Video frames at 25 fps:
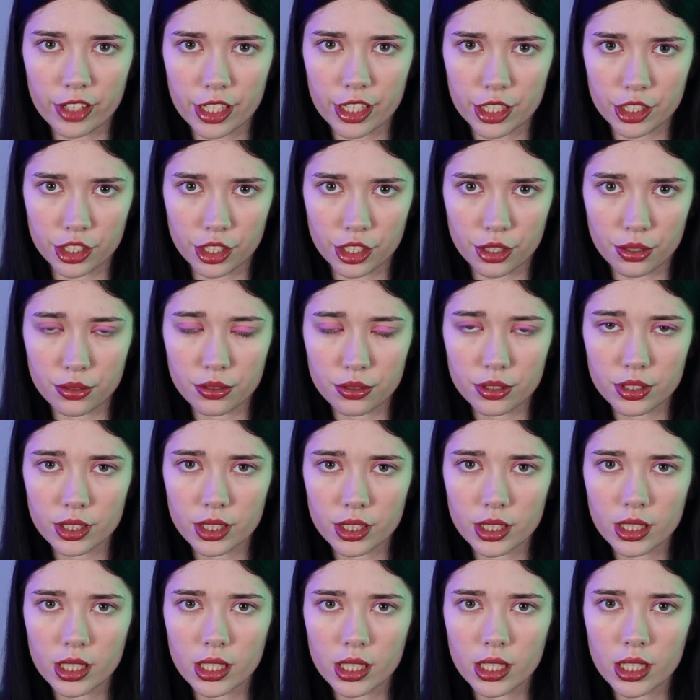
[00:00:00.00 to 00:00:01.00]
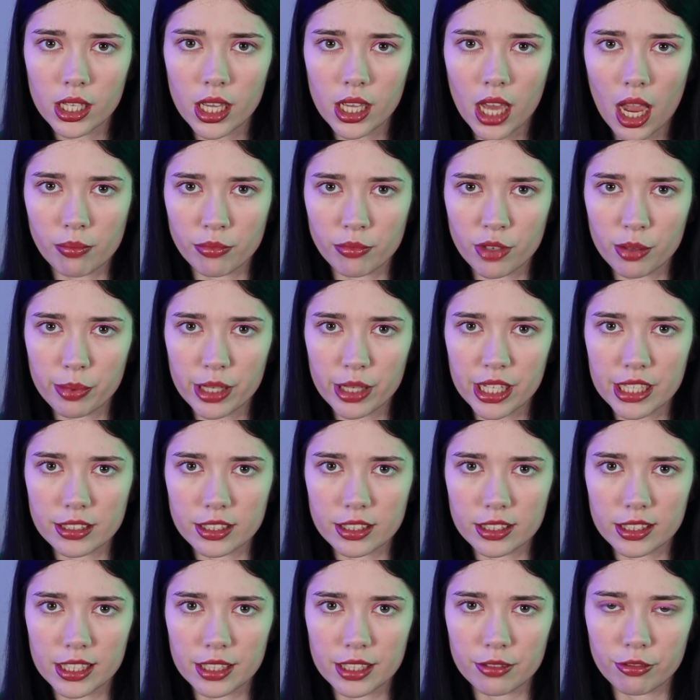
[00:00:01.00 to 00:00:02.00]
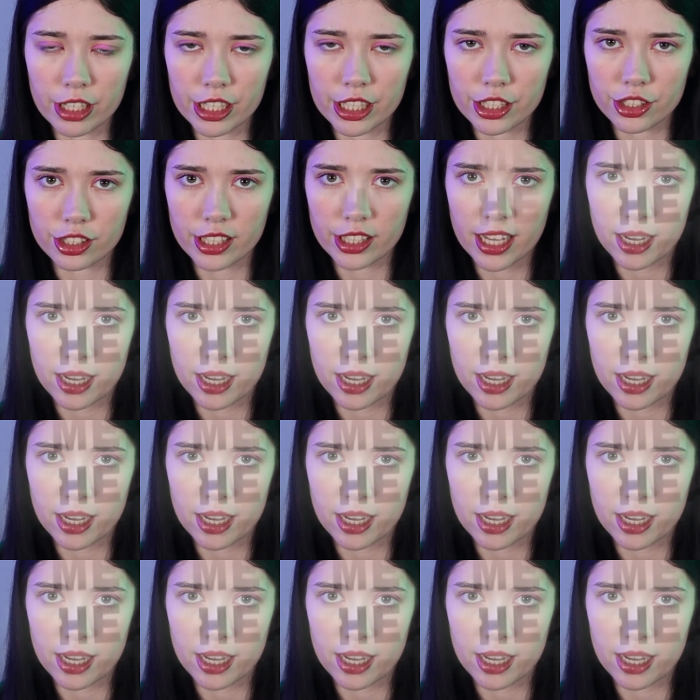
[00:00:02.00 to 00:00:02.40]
issues and repeatedly reached